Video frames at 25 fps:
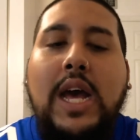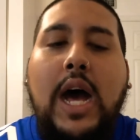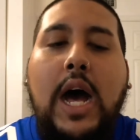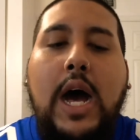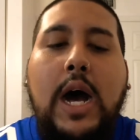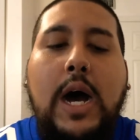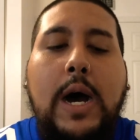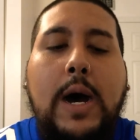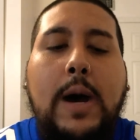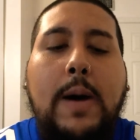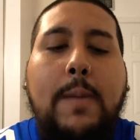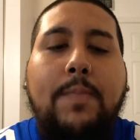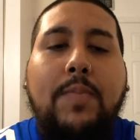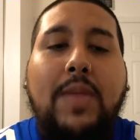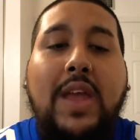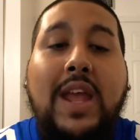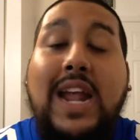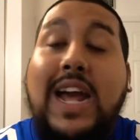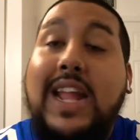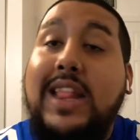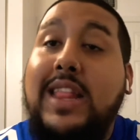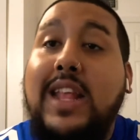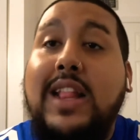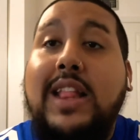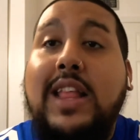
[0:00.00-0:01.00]
And
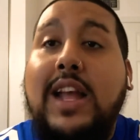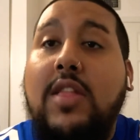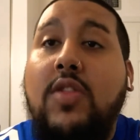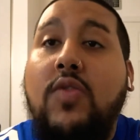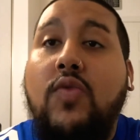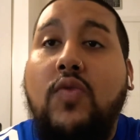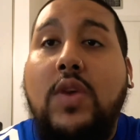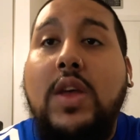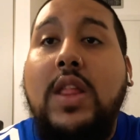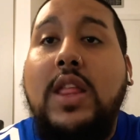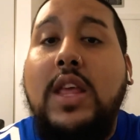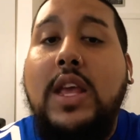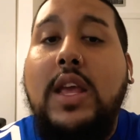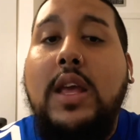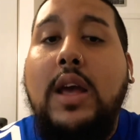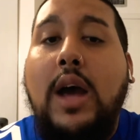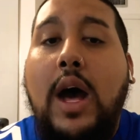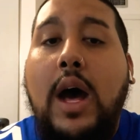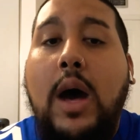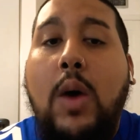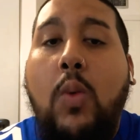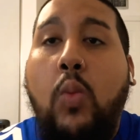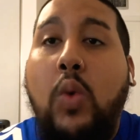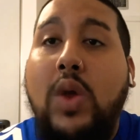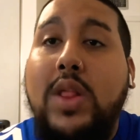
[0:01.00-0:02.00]
I think that's really
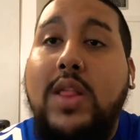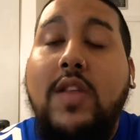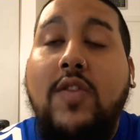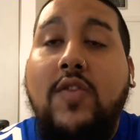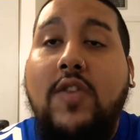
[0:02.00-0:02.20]
what the